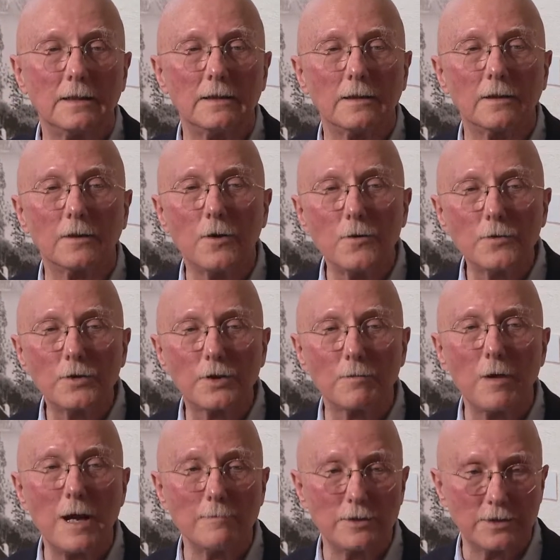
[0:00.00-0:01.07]
her own
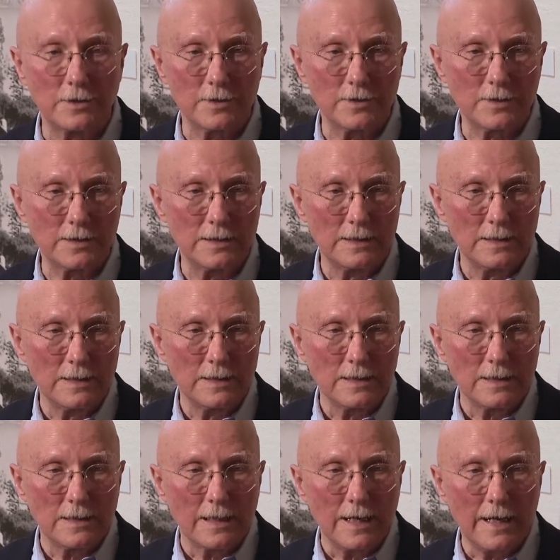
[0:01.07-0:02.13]
thermometers.
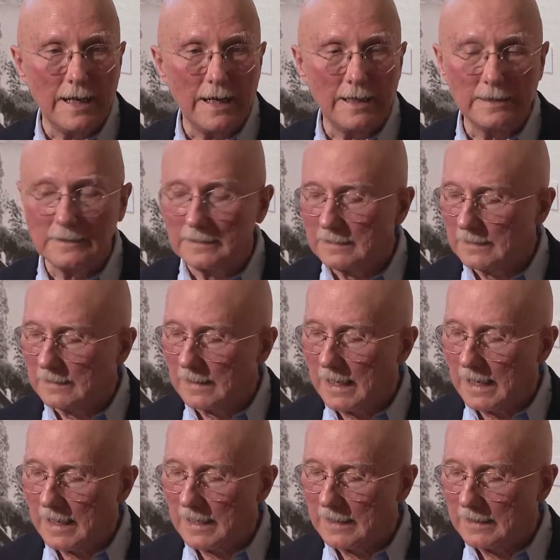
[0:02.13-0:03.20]
And
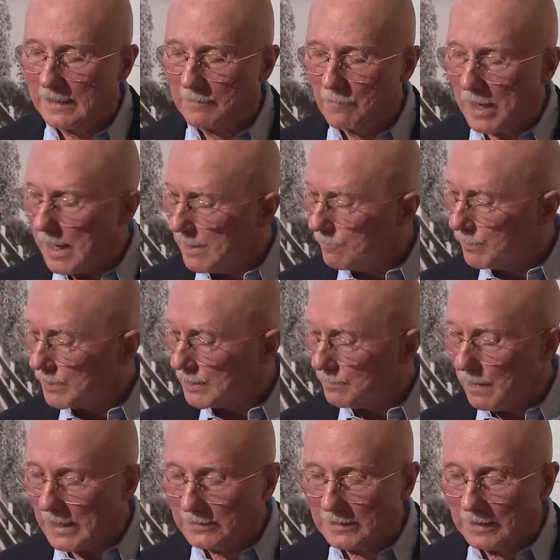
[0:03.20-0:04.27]
uh, in my
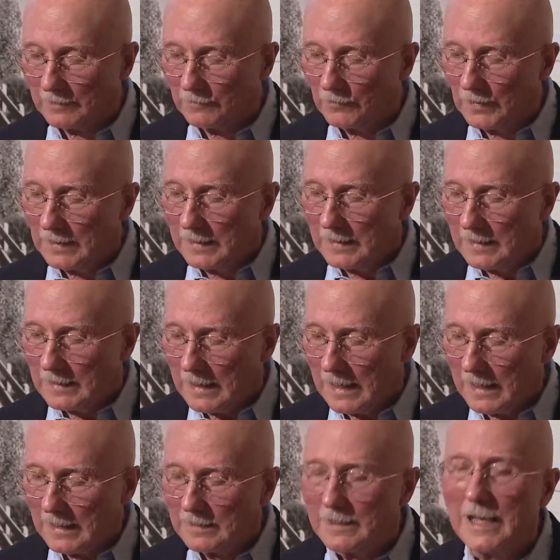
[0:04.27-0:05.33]
perspective,
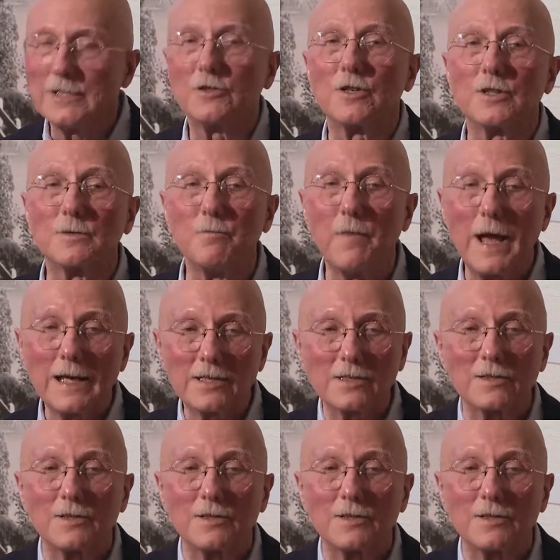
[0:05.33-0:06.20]
uh, nature's best